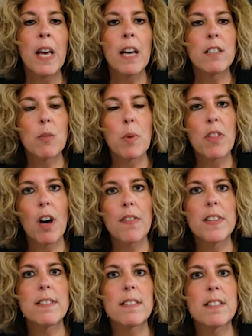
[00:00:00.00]
And so we
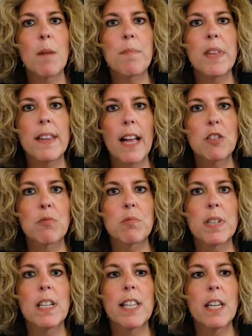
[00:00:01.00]
thought this is something that's
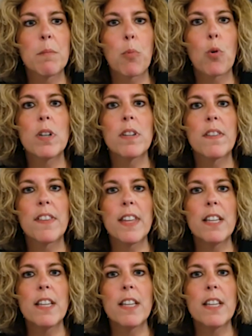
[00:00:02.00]
really important.